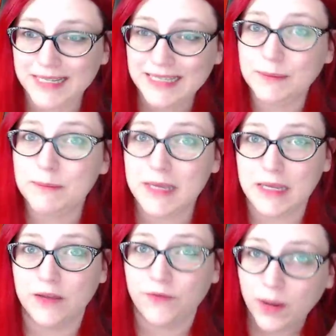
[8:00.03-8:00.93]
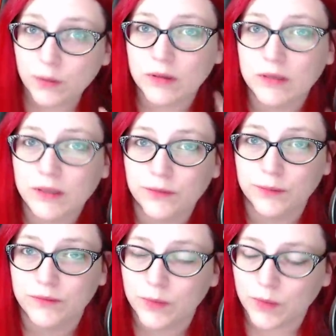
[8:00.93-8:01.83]
like me, if I were to leave a
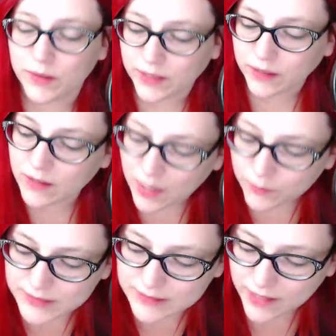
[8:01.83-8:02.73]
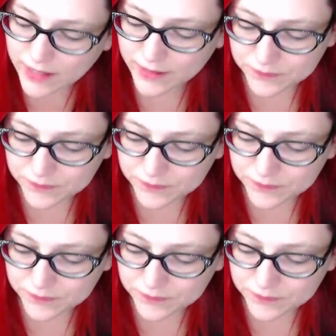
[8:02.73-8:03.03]
review on there and I would say